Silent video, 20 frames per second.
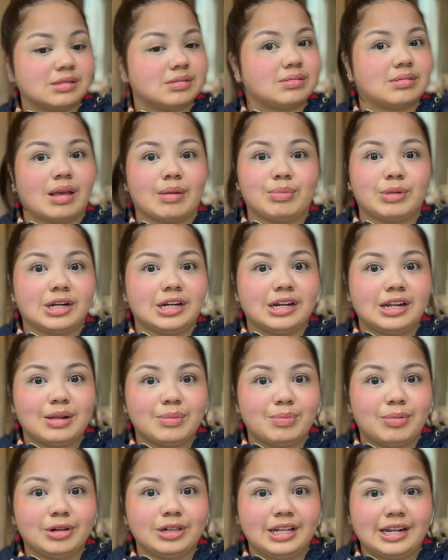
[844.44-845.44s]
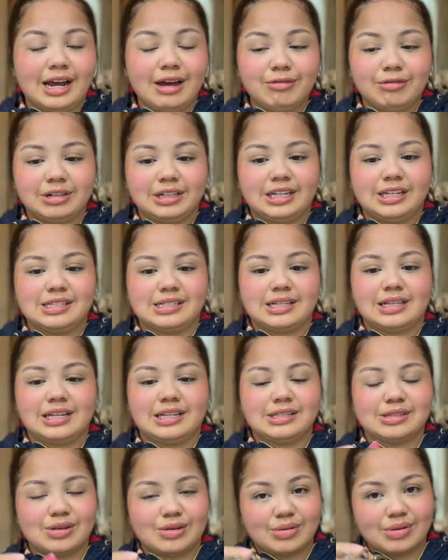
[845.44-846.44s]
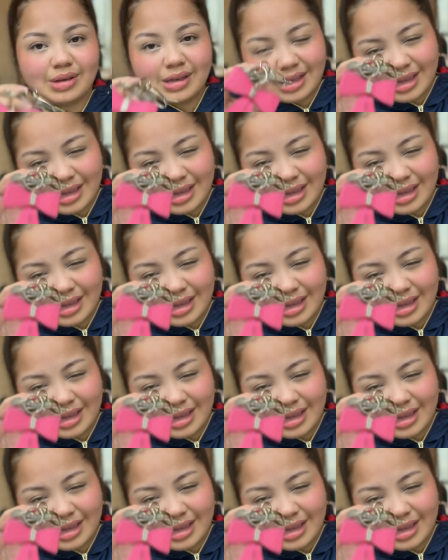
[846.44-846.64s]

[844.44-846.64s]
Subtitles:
I'm gonna need to pull it out really easily, so.